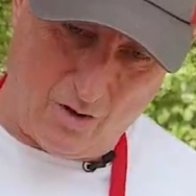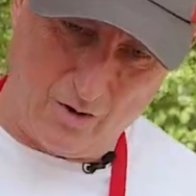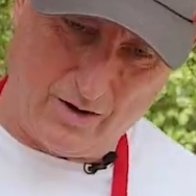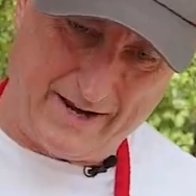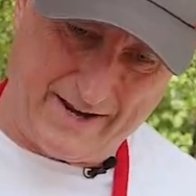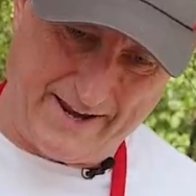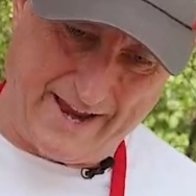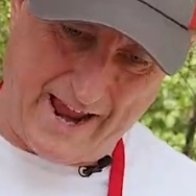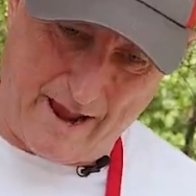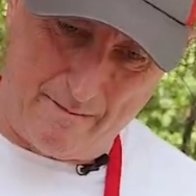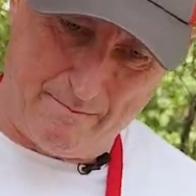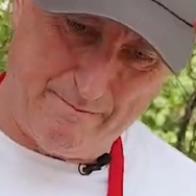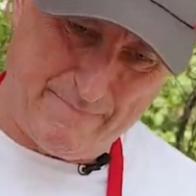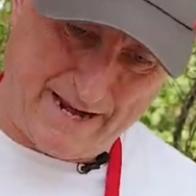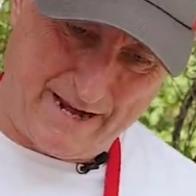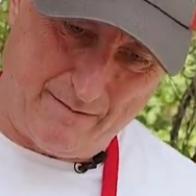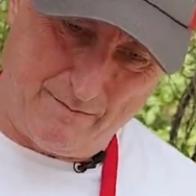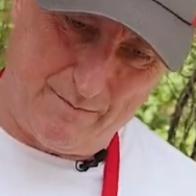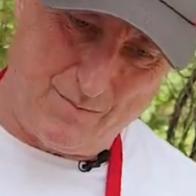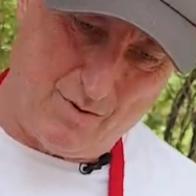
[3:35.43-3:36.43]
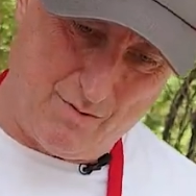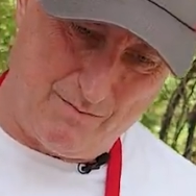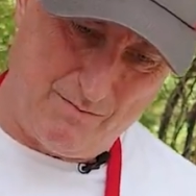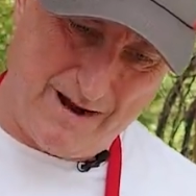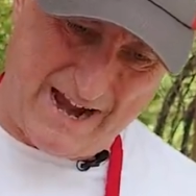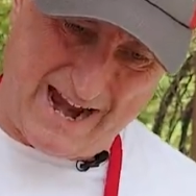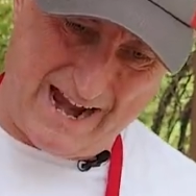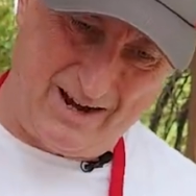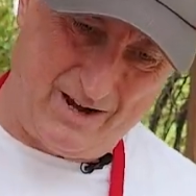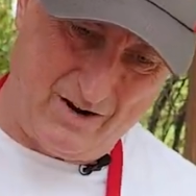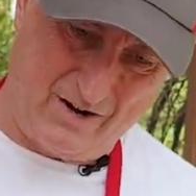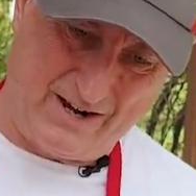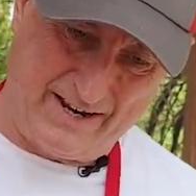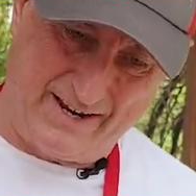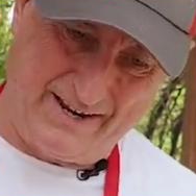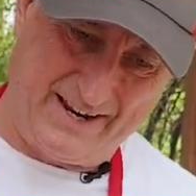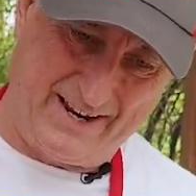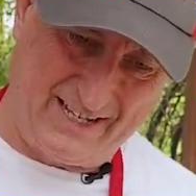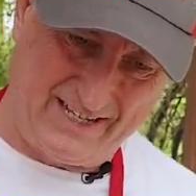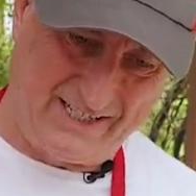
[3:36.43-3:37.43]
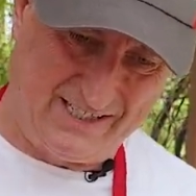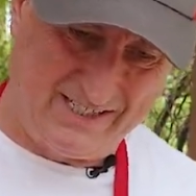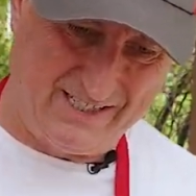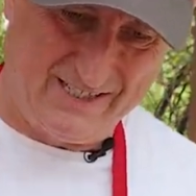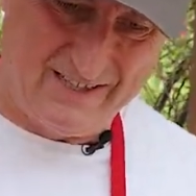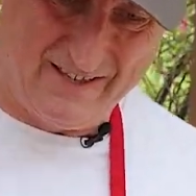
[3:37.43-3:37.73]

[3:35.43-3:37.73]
look at that. Bing, boom, bang. Look at this.